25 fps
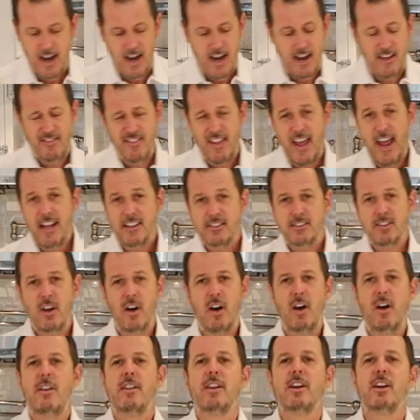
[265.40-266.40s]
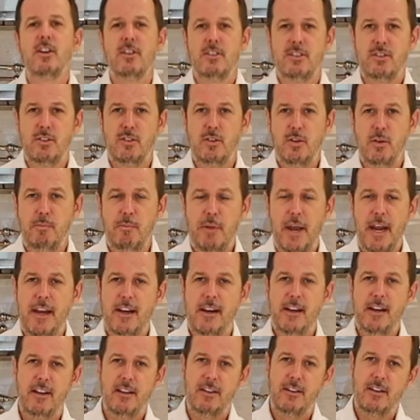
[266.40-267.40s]
and that's all that goes into a
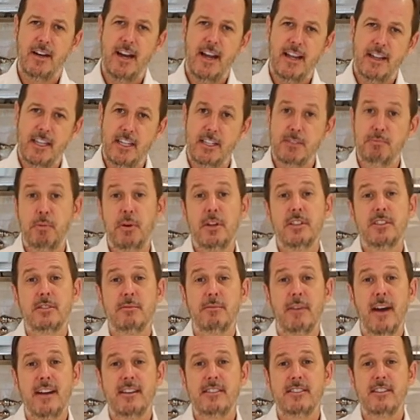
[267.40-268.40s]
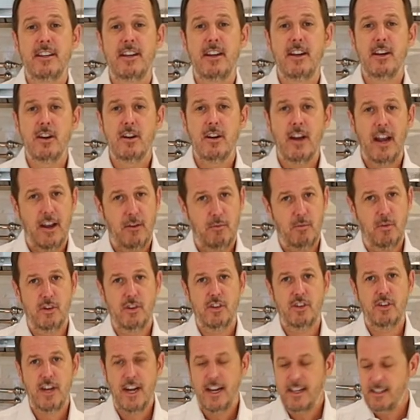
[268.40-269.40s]
painkiller. And let's put some ice in here and we'll
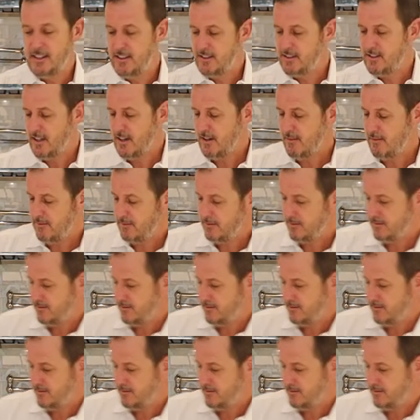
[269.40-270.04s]
shake this up.